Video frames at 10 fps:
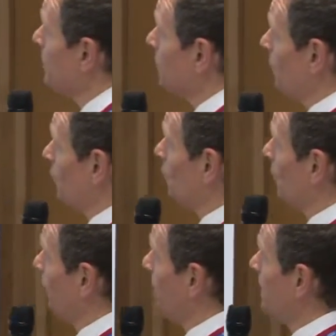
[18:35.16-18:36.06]
was what's
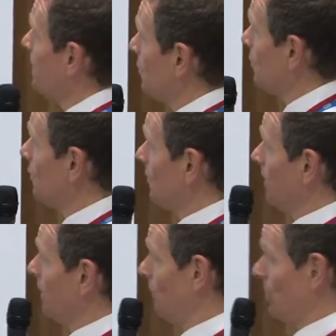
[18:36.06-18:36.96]
called a phase 2
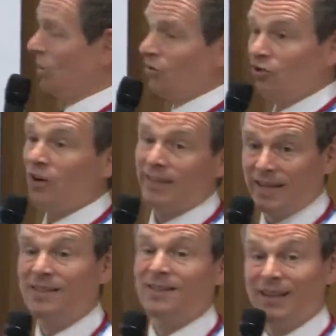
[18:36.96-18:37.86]
study, which is
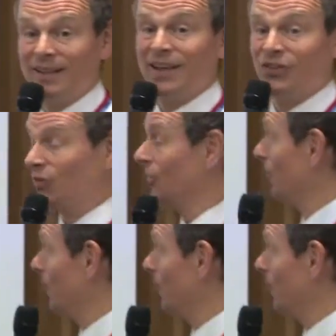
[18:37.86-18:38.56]
testing that sort of